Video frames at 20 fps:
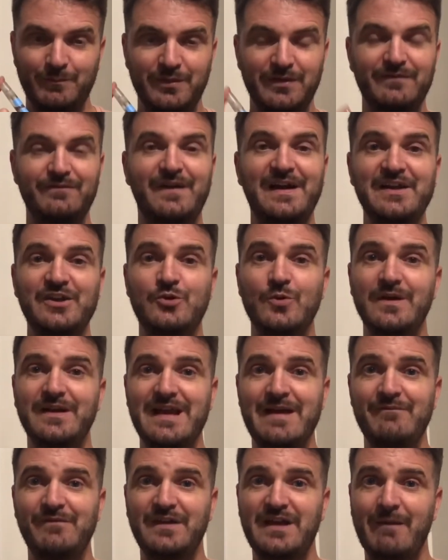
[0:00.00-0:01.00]
Thank you
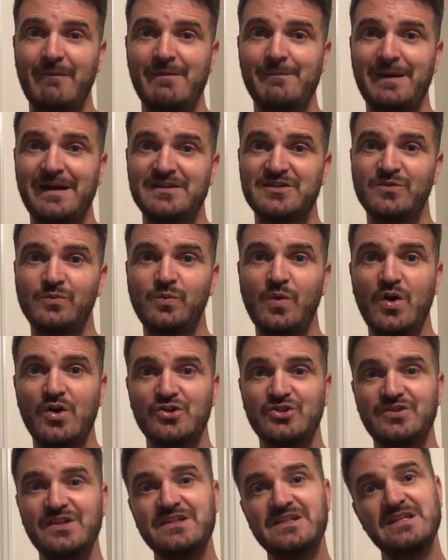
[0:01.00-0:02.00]
again for coming back to
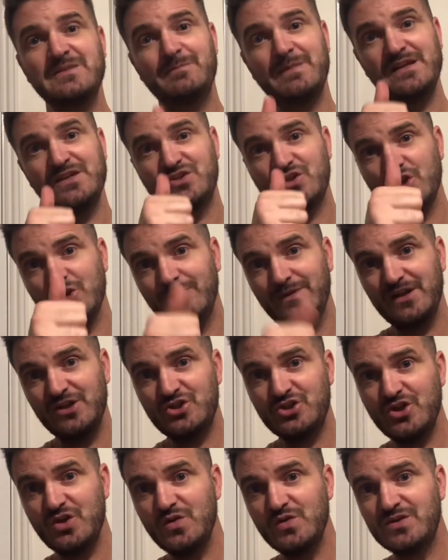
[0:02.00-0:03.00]
watch. This has been 2 Minute
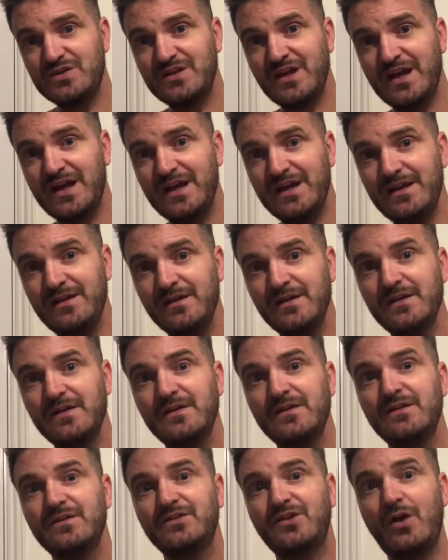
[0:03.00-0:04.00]
Tuesday.
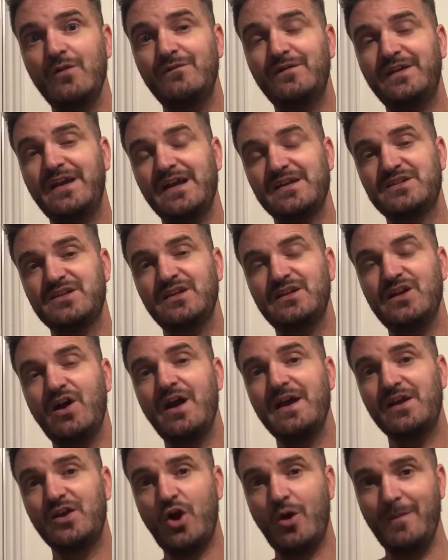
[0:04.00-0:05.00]
Don't forget to
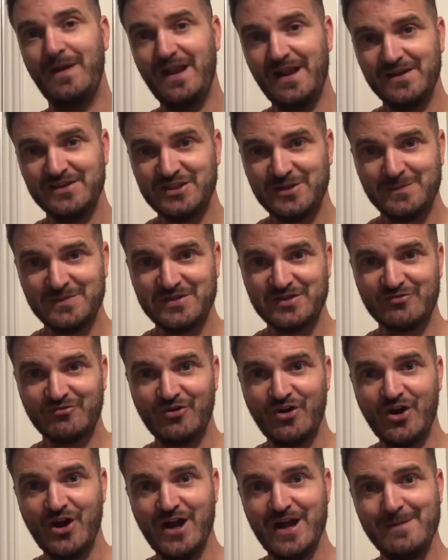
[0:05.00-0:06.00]
like, comment and
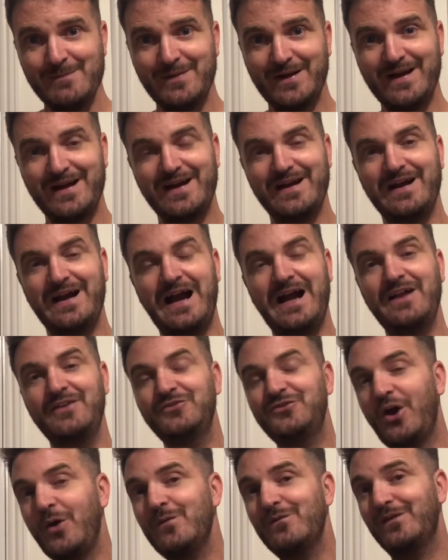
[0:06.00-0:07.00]
subscribe. And
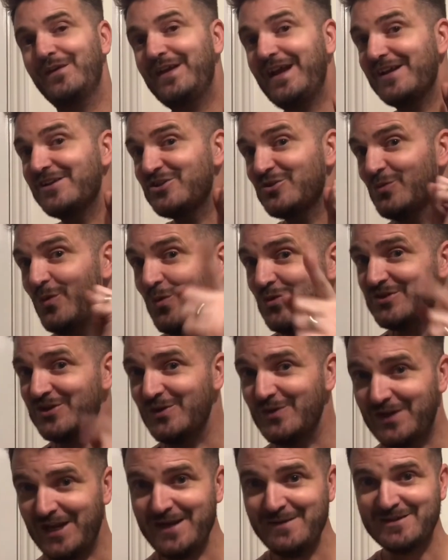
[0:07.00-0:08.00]
don't forget to
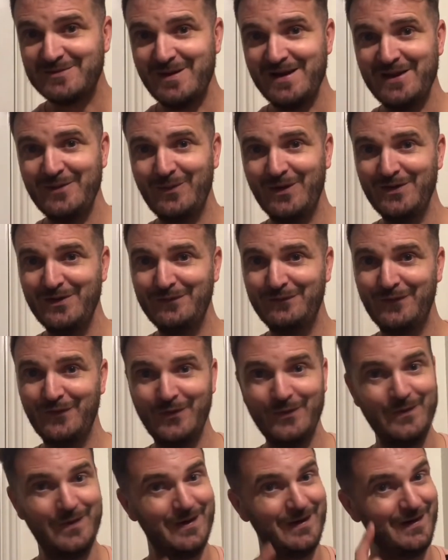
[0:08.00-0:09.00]
also keep smelling
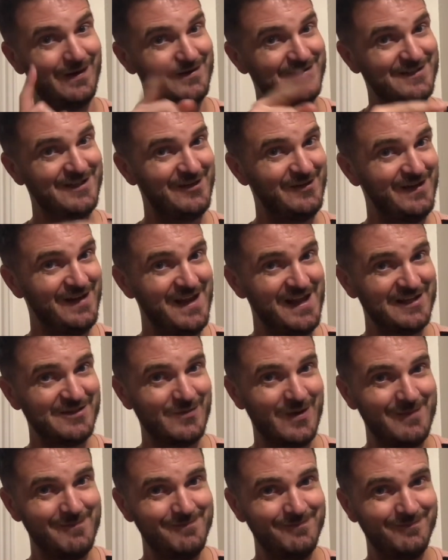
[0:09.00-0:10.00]
wonderful. I'll see you in the next one.